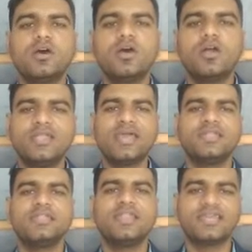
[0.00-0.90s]

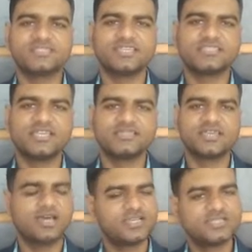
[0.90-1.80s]
online lecture series.
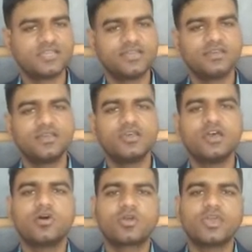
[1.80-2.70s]
Understand?
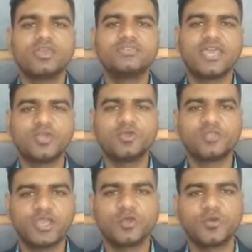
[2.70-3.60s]
Okay, thank you
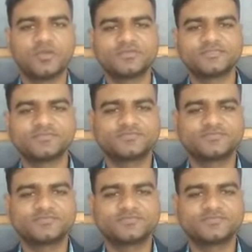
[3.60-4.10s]
very much.